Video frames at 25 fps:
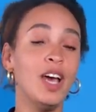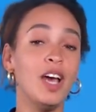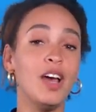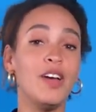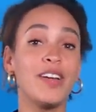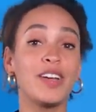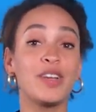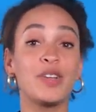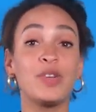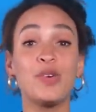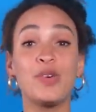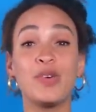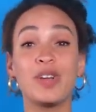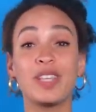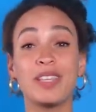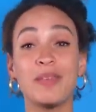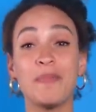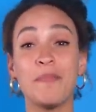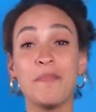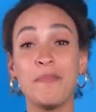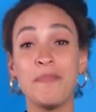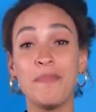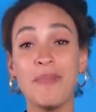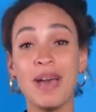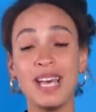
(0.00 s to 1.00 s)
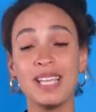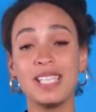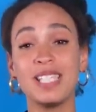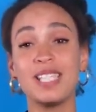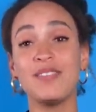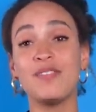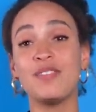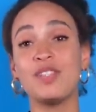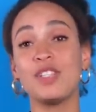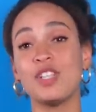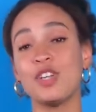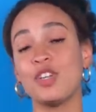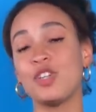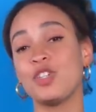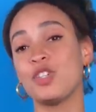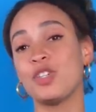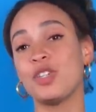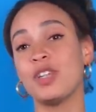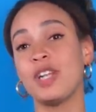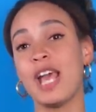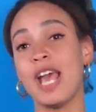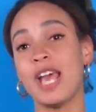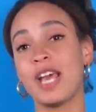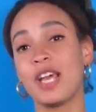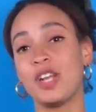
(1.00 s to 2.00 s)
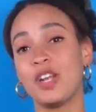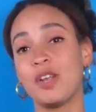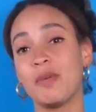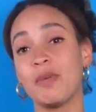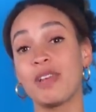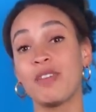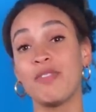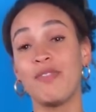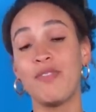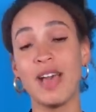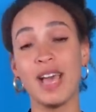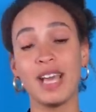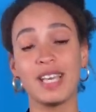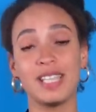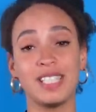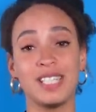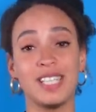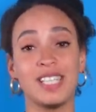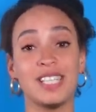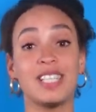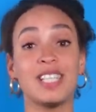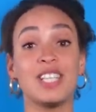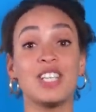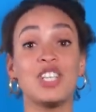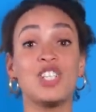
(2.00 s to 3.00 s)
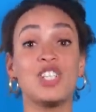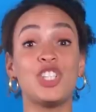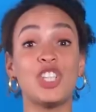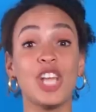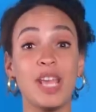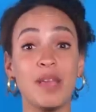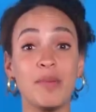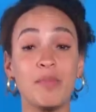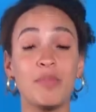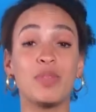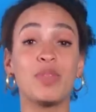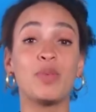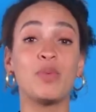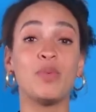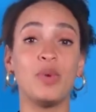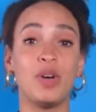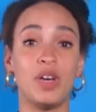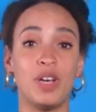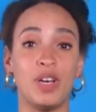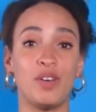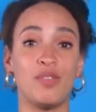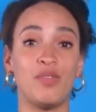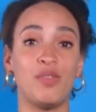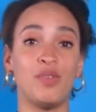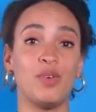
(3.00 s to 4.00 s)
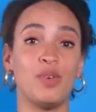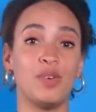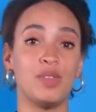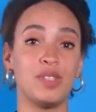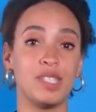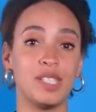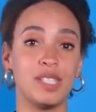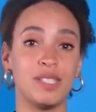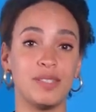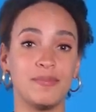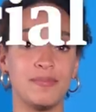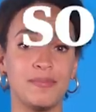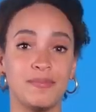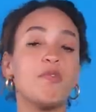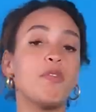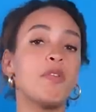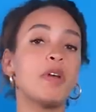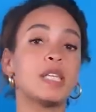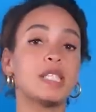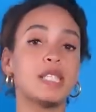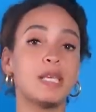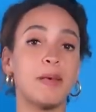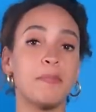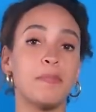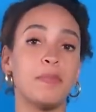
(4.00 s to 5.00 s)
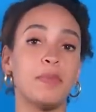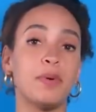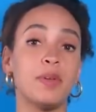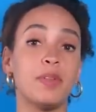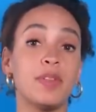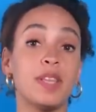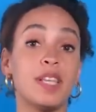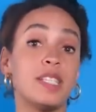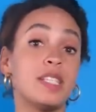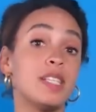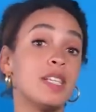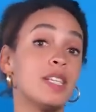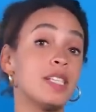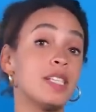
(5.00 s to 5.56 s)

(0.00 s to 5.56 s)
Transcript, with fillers: are ignoring the massive social and economic factors that shape the workforce. For example, there's an